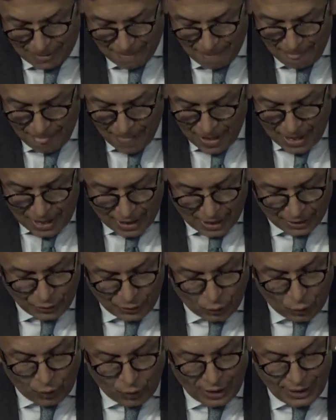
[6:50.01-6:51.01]
and the
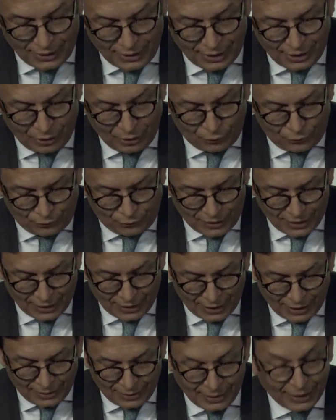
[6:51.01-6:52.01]
quality of physical and
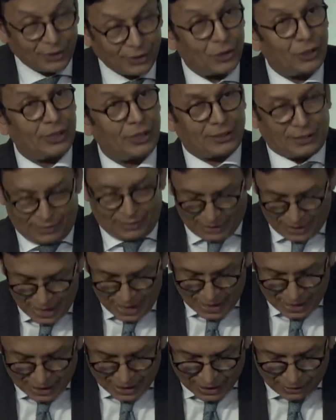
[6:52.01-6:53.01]
technological
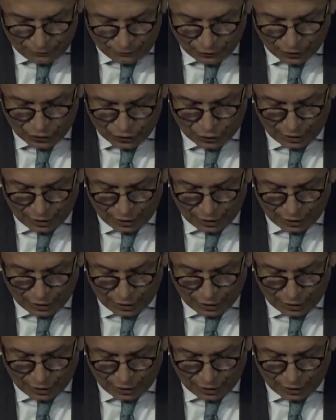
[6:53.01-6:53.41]
infrastructure.